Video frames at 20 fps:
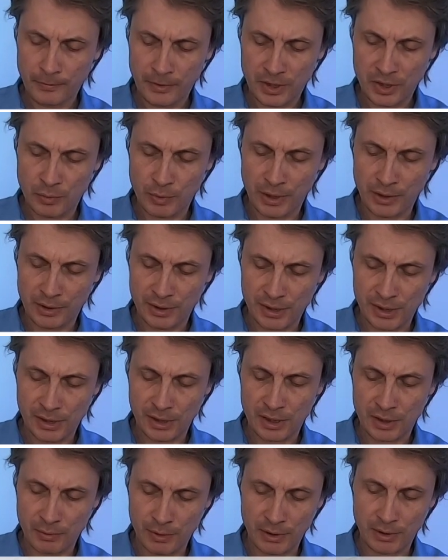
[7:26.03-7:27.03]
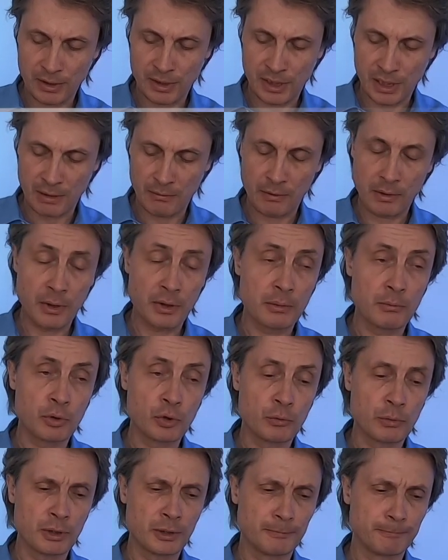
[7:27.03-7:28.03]
It's 26, 27 at the
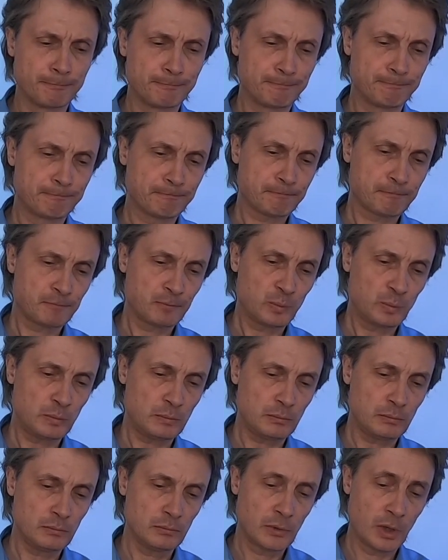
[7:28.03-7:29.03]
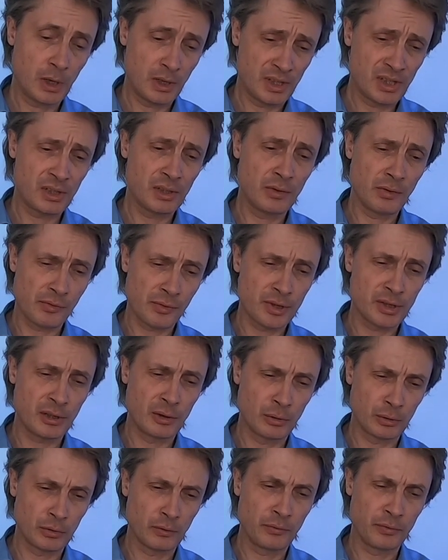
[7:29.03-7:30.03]
moment, and still there is a
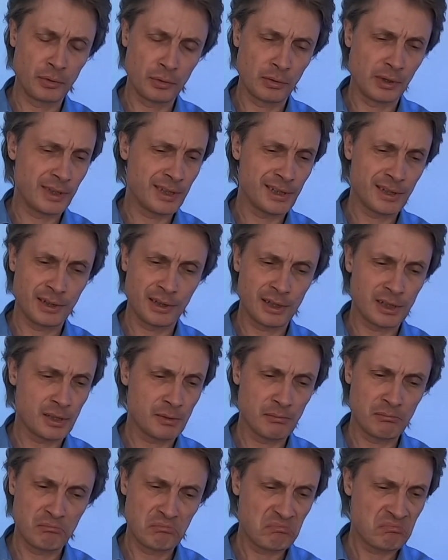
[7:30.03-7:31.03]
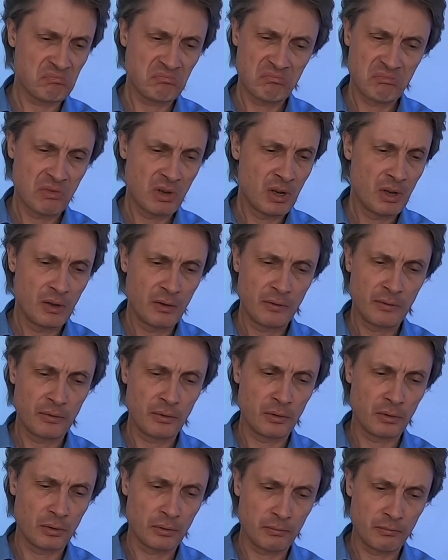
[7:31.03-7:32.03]
lot of fuel. I think it's
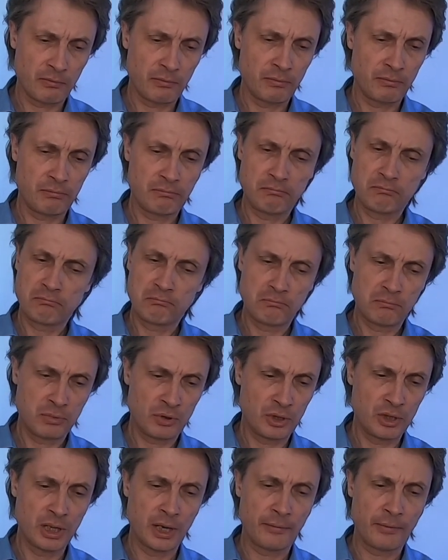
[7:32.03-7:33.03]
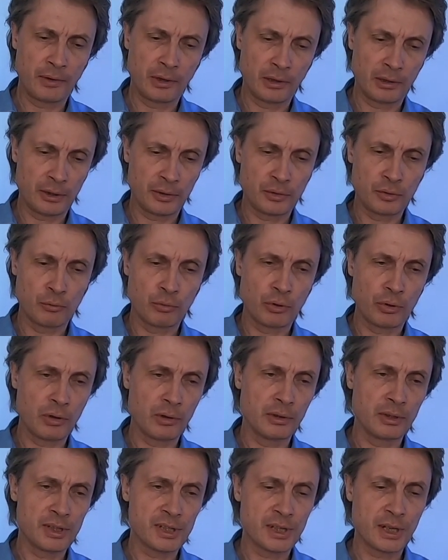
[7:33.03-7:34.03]
for definitely to boil
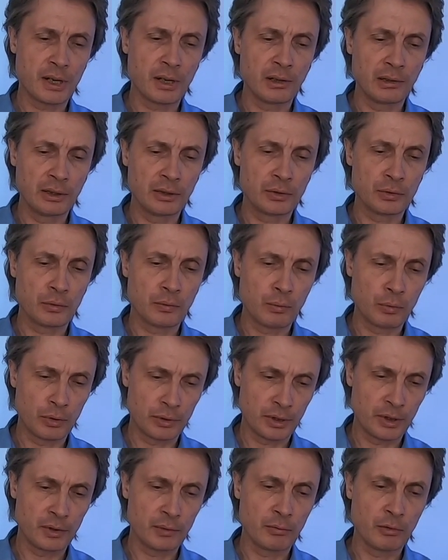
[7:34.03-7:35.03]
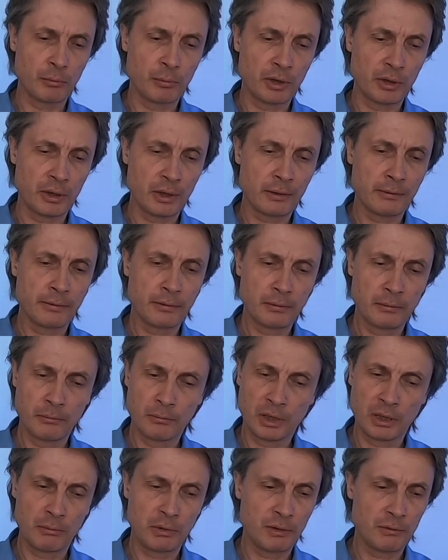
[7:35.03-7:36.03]
this second liter of water it will be enough,
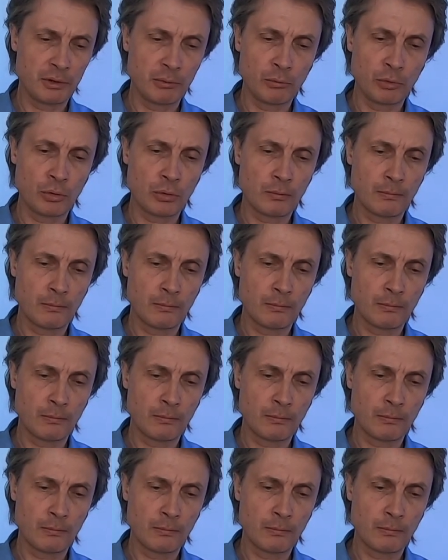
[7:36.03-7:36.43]
maybe even more.